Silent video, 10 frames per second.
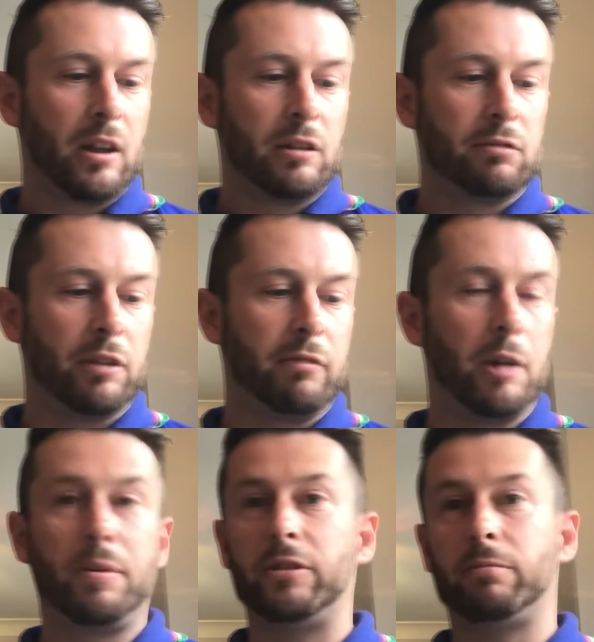Rome
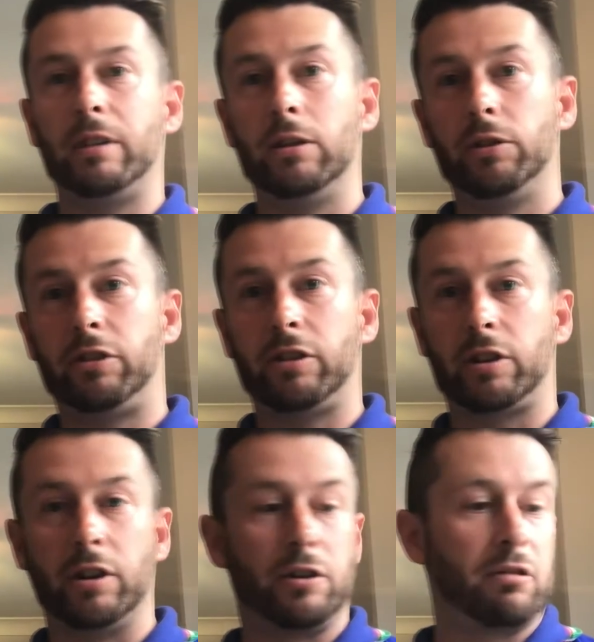reopens and relaunches the
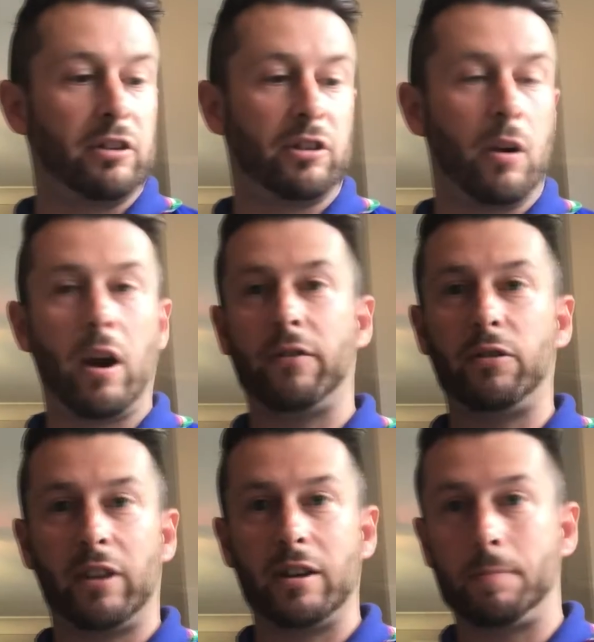country, so
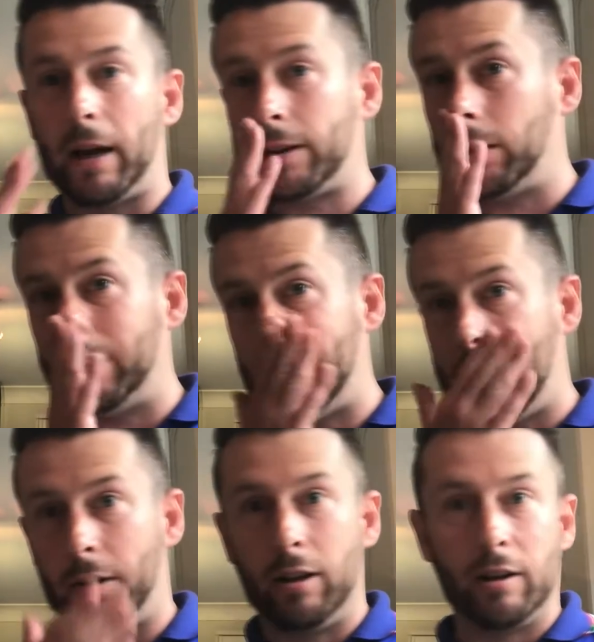everything's back on
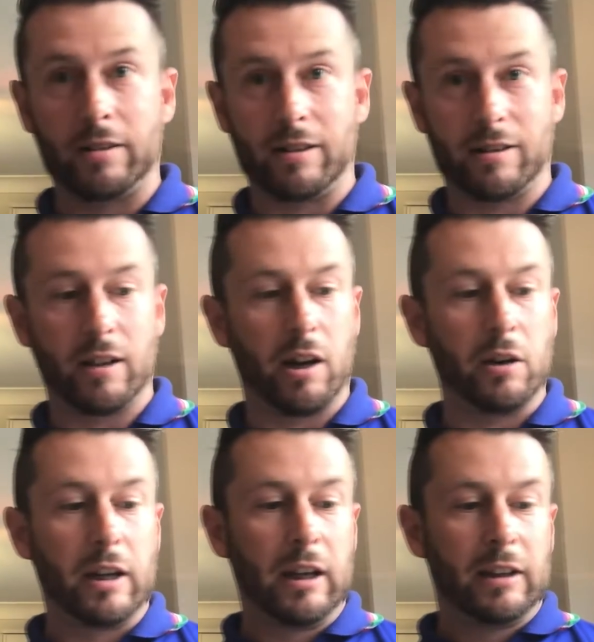now. It looks as though
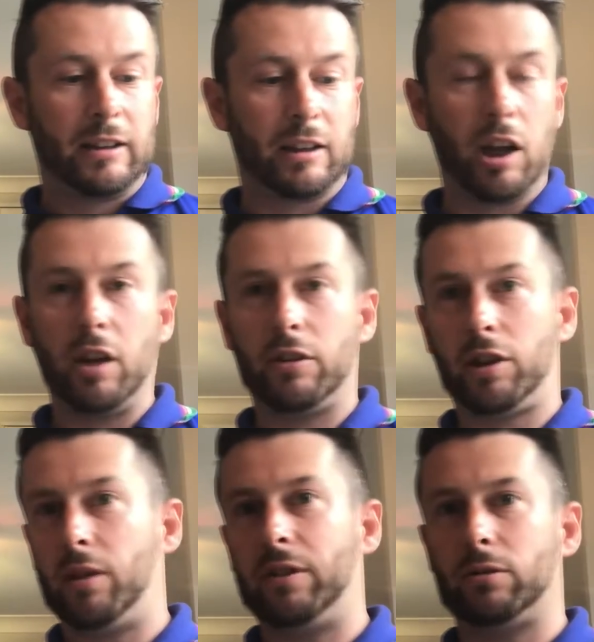the
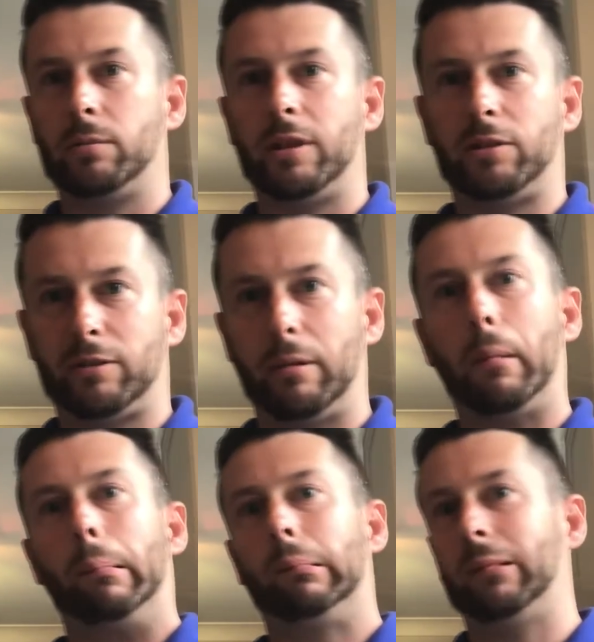COVID's almost
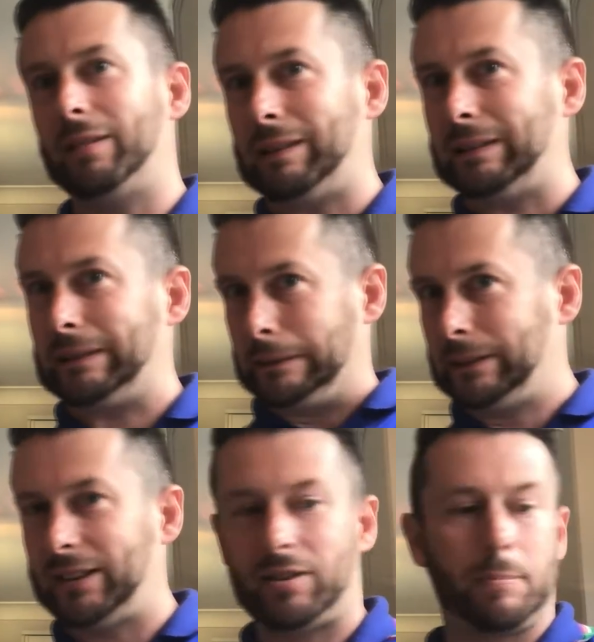
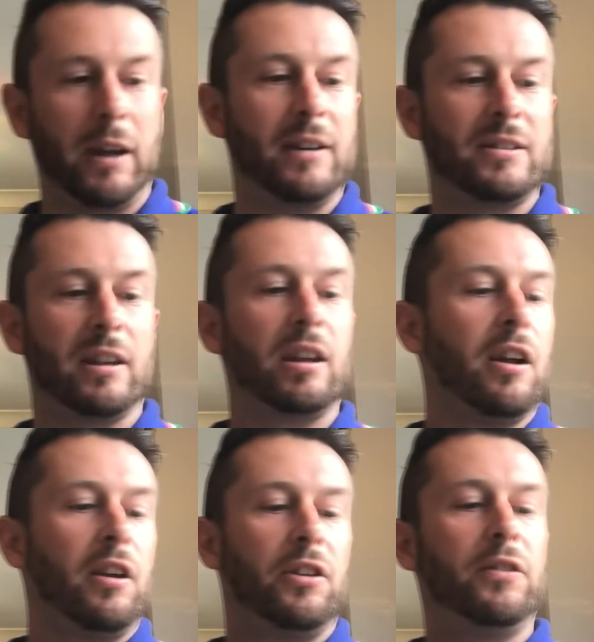dissipating.
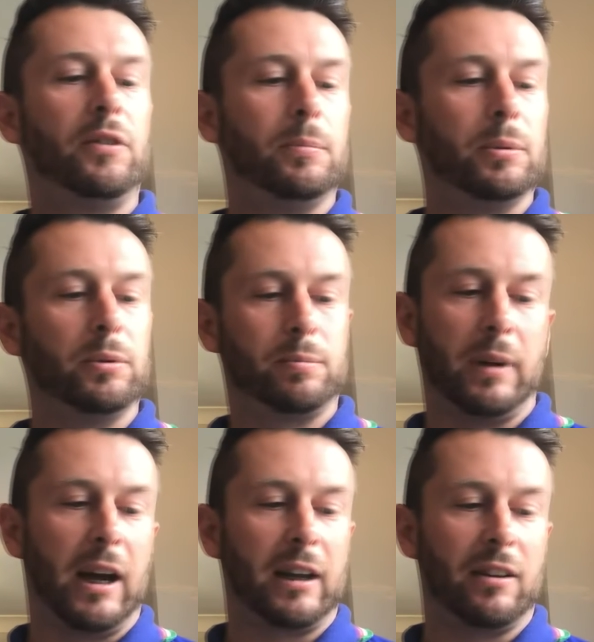The football's
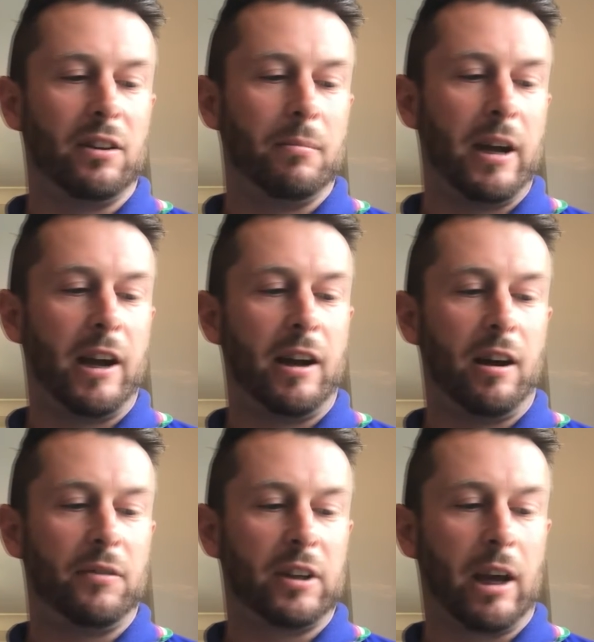back, and the mayor
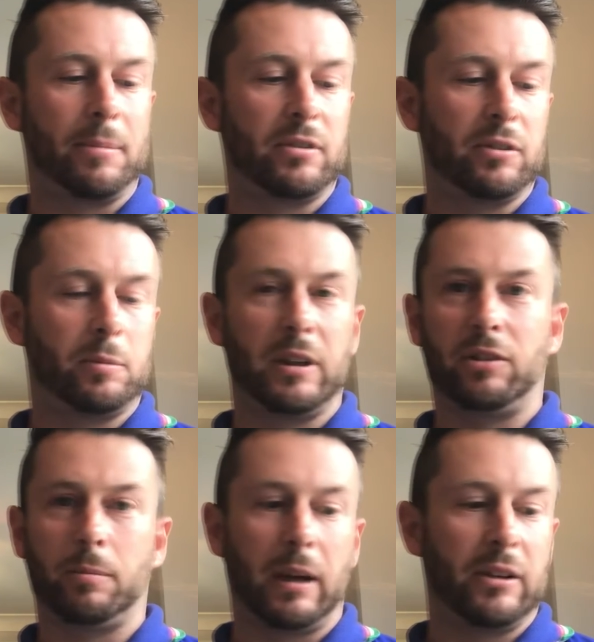of the capital speaks
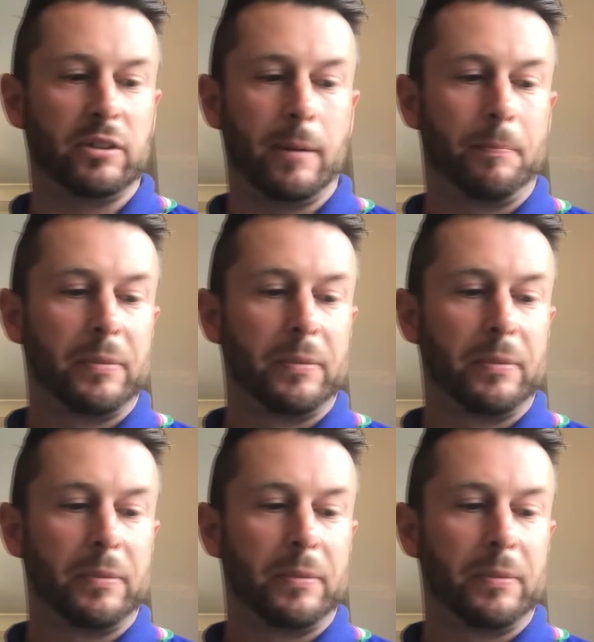about it.